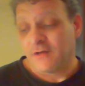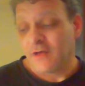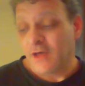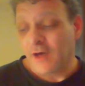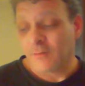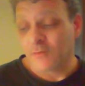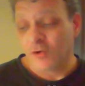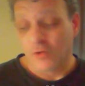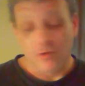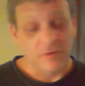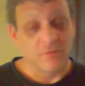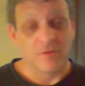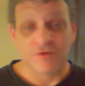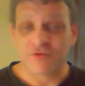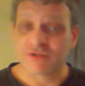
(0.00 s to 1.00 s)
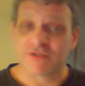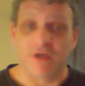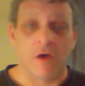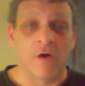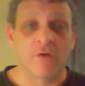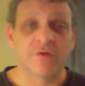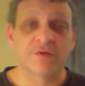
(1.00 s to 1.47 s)
I'm going with
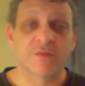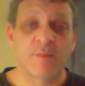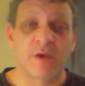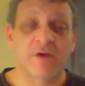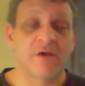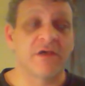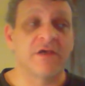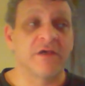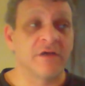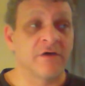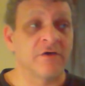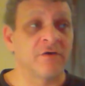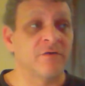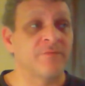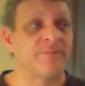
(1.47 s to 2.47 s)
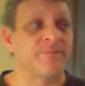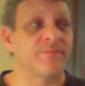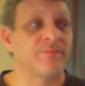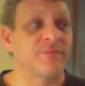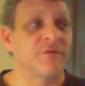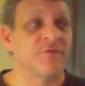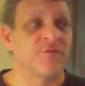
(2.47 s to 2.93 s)
Salisbury Hill,
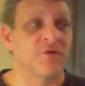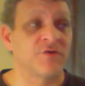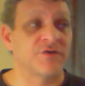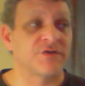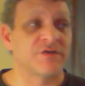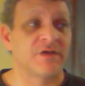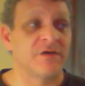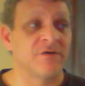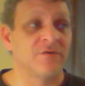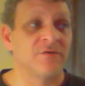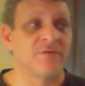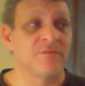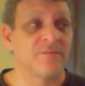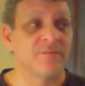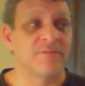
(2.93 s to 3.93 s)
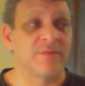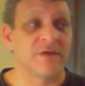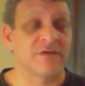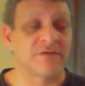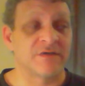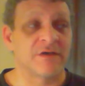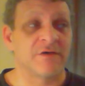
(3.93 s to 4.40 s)
the first single,
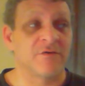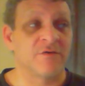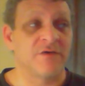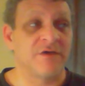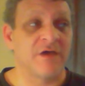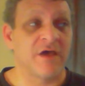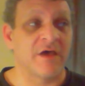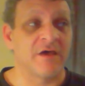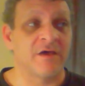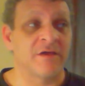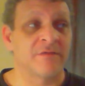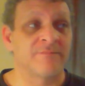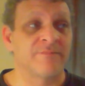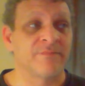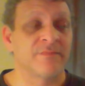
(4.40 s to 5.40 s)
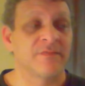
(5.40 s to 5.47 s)
big single he had.